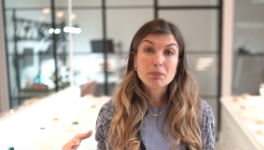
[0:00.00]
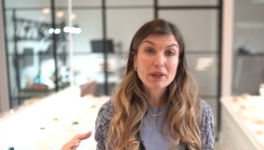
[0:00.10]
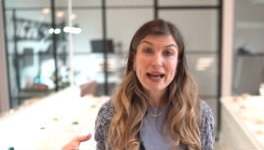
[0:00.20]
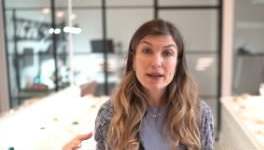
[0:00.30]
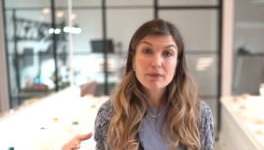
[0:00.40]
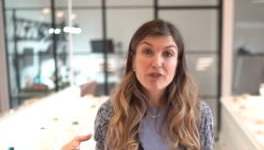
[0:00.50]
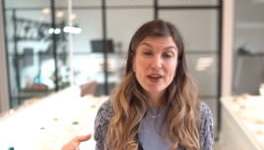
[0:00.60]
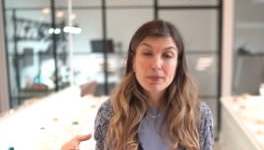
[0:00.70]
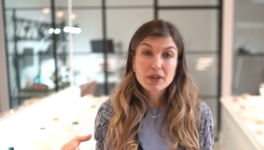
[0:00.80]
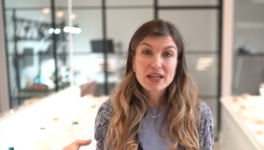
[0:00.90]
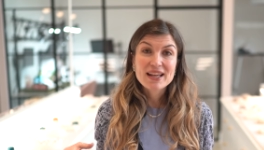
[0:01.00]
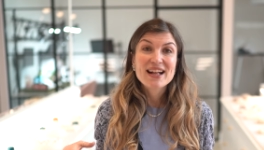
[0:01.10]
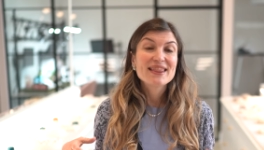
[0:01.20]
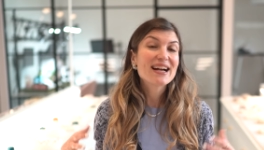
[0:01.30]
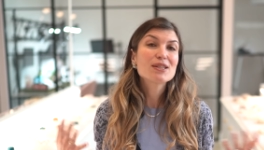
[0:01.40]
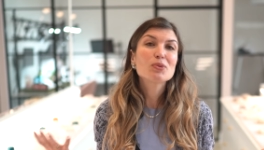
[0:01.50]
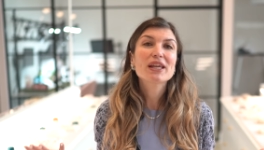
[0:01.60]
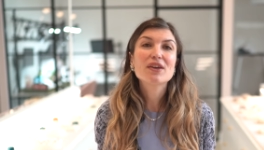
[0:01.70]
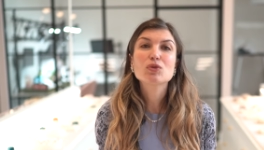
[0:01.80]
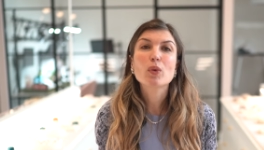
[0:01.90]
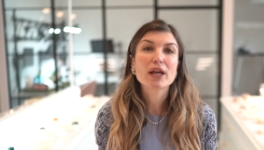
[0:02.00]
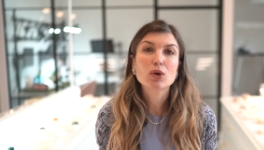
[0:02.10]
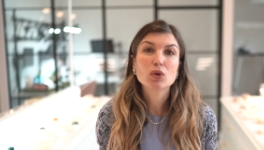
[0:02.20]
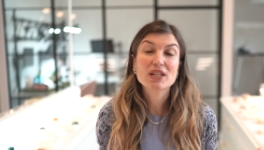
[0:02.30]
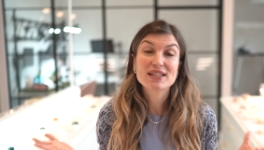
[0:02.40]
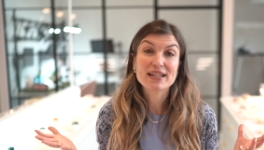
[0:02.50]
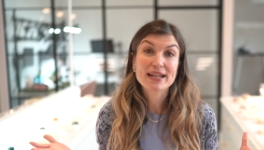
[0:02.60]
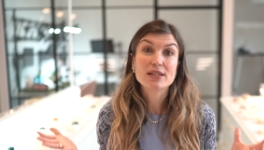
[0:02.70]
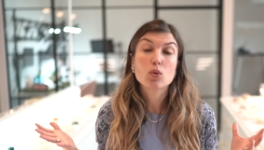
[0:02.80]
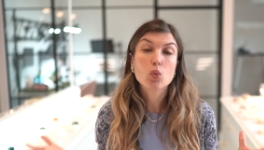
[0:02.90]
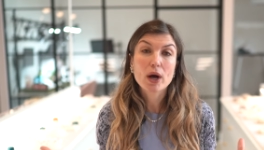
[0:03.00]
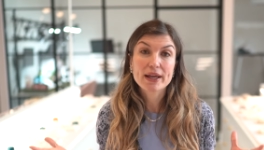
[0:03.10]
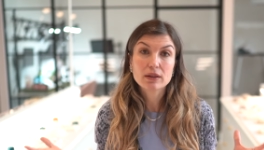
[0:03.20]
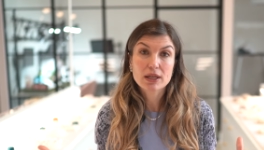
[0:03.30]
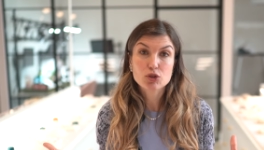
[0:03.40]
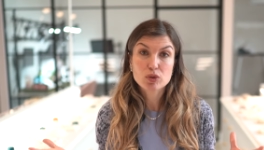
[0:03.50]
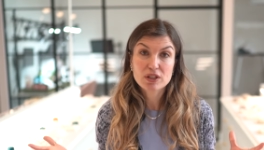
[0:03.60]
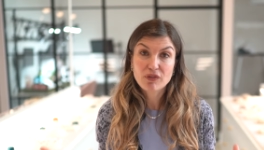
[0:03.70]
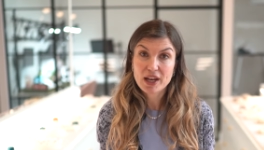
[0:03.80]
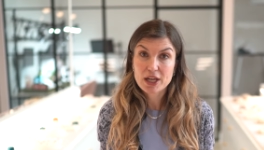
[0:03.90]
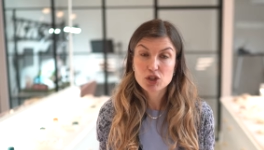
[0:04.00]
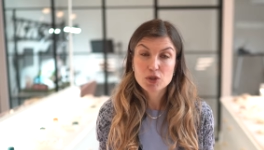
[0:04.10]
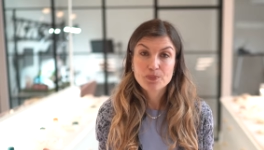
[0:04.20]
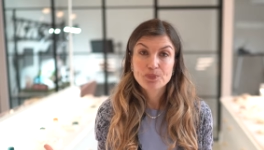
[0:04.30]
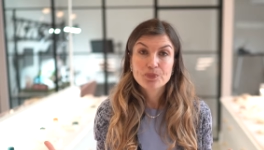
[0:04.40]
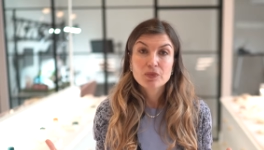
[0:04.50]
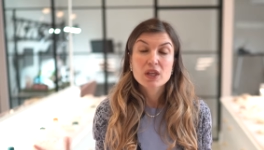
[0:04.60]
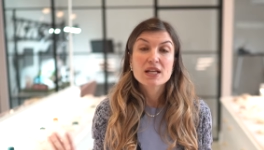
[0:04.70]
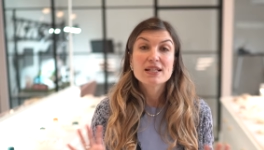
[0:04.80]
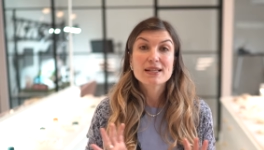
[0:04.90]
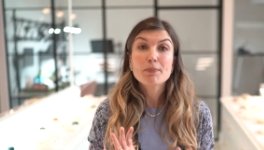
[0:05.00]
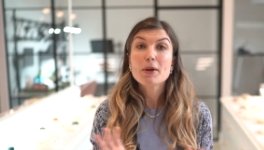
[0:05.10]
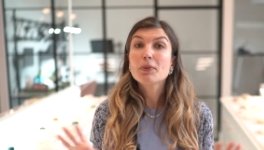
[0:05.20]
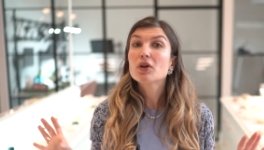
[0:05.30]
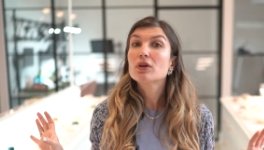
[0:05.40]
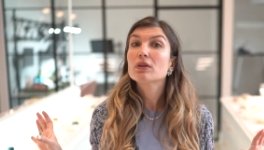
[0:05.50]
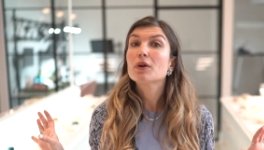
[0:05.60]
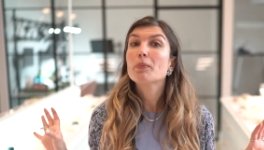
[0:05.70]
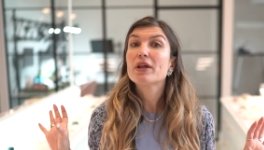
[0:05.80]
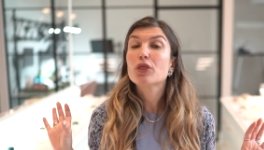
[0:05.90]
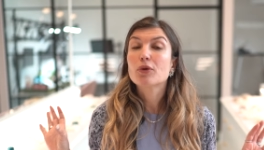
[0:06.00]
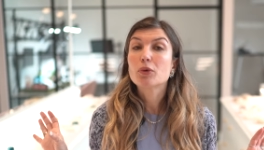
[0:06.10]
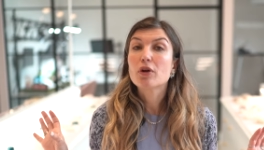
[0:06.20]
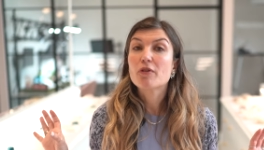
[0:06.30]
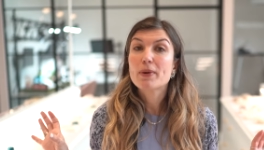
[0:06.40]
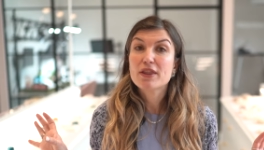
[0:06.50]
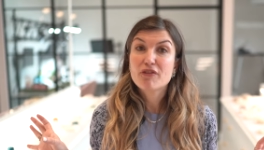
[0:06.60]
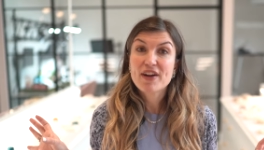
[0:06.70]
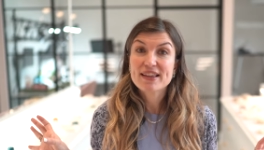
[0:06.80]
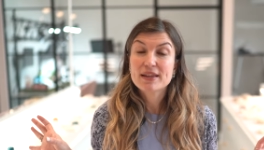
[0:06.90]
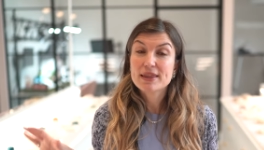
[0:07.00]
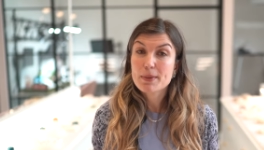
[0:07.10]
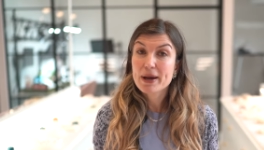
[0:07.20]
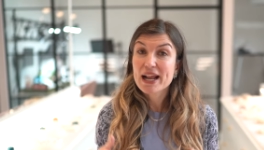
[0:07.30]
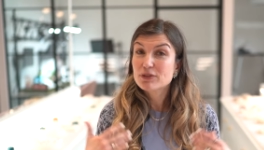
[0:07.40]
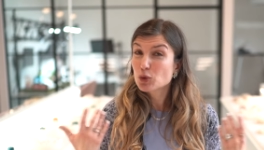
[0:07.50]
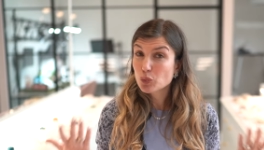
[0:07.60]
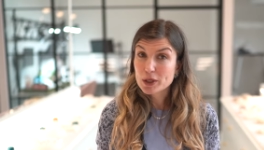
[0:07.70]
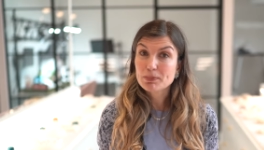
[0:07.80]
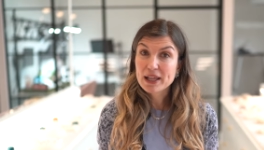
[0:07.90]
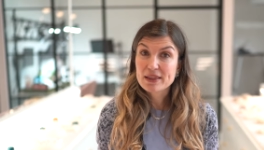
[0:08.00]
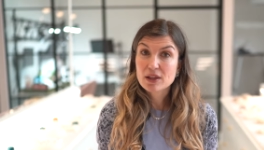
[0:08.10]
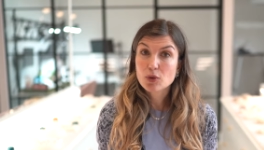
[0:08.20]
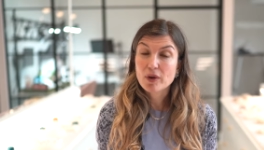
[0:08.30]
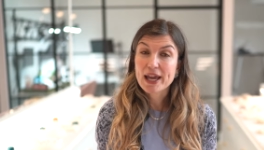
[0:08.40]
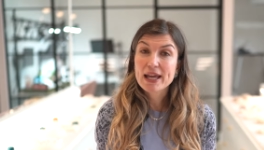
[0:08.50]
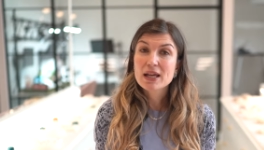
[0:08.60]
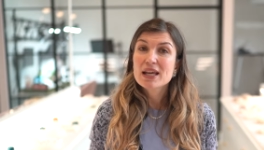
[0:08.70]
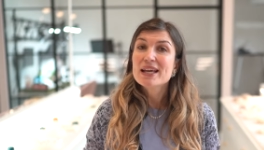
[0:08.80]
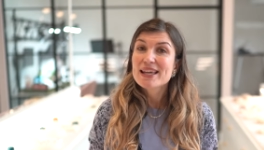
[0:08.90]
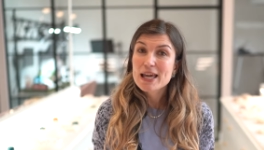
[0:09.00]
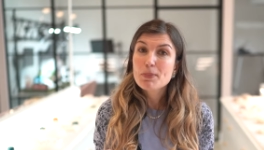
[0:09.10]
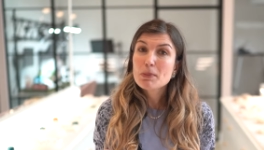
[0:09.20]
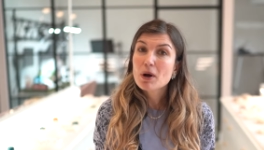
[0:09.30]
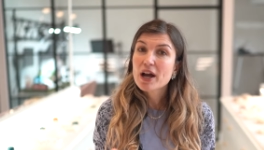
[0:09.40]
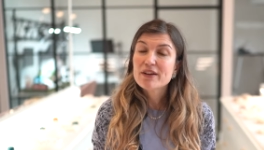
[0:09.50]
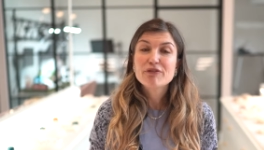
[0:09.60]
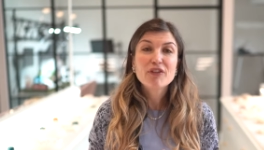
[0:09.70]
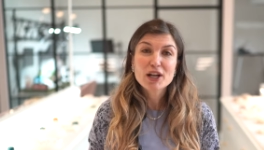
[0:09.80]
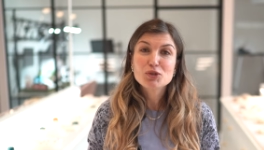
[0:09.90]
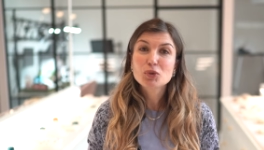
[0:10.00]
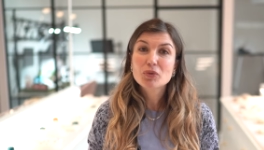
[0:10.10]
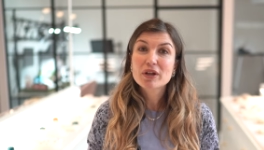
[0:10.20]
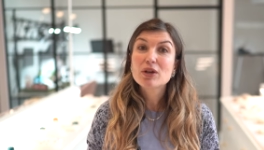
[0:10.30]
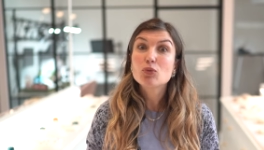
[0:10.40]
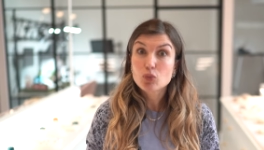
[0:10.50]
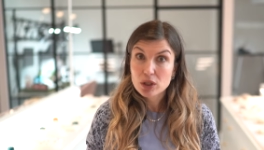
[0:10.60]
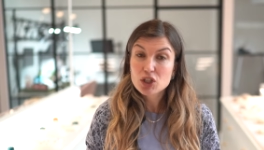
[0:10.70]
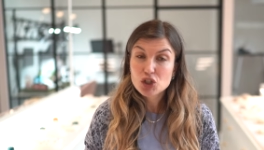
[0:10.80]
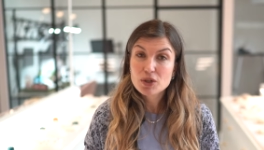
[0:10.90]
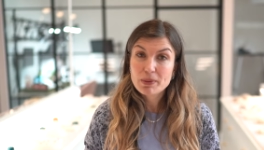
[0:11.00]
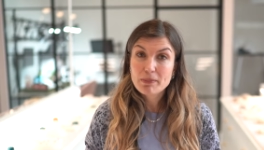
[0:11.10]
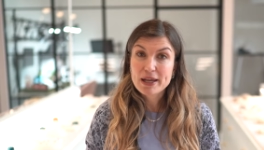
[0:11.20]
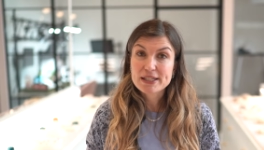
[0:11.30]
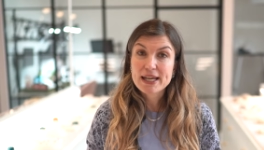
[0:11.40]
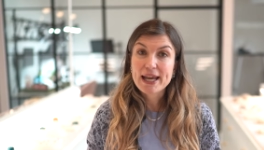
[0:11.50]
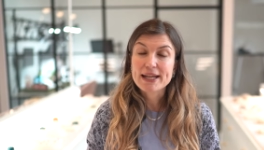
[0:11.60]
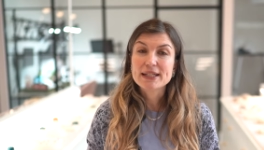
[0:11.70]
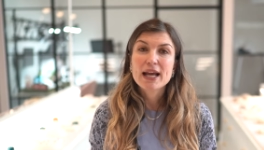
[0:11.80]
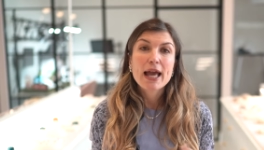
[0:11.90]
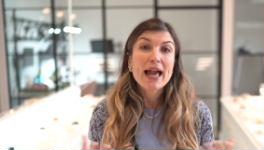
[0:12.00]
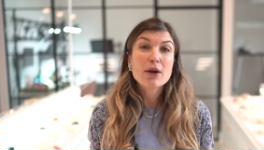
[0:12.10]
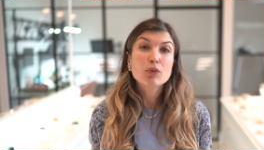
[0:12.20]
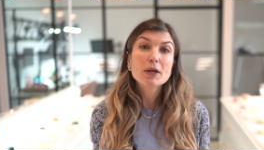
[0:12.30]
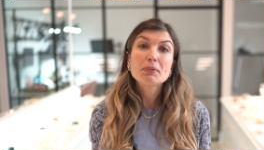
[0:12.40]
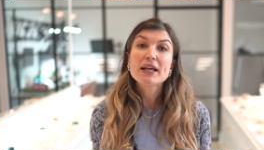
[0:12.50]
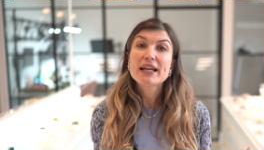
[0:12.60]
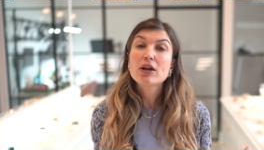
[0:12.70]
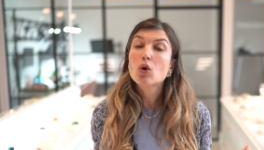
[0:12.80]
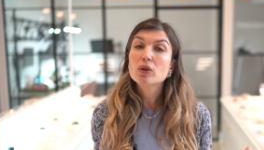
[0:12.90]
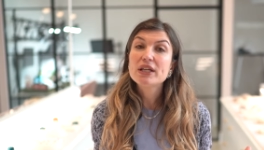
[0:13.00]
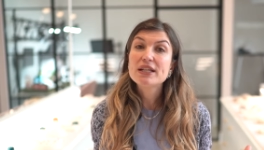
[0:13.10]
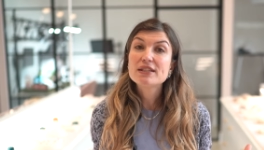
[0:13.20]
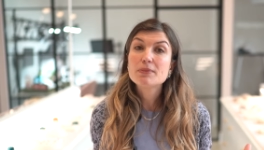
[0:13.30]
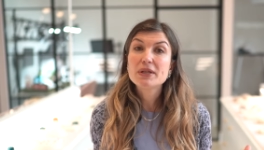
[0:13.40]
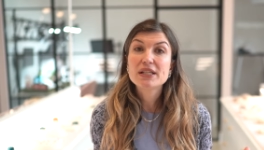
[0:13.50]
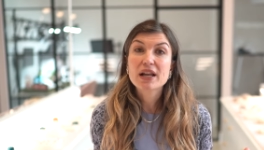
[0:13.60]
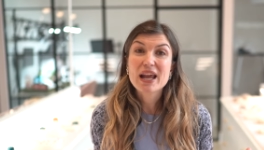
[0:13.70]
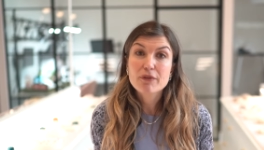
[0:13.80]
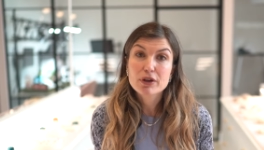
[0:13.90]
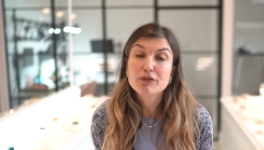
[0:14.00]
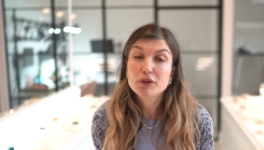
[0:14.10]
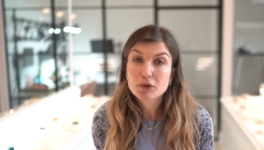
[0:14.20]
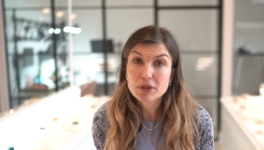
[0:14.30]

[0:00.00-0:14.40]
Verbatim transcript: platinum family. That's what gives white gold its nice white lustrous finish. Some people are a little bit thrown off by the fact that they might have to replate their ring. Keep in mind, fine jewelry really should be maintained and replating only needs to be done every few